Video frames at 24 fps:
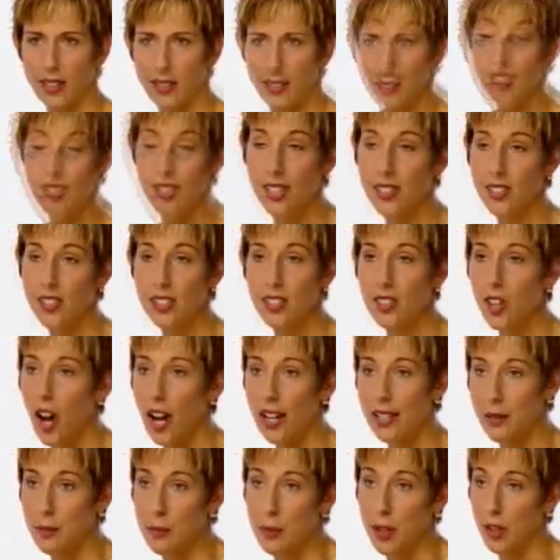It's just
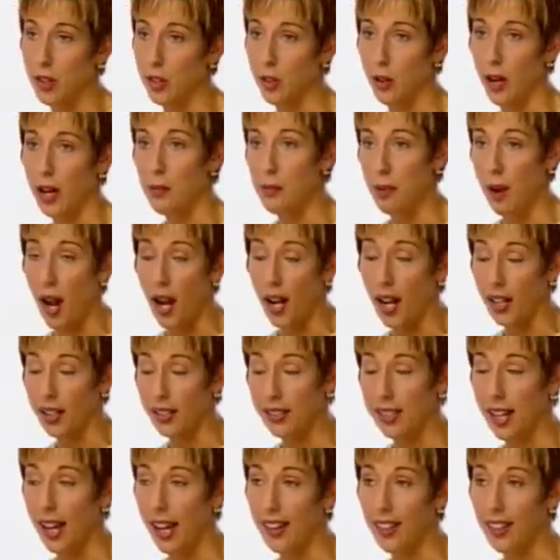awesome. They're great products.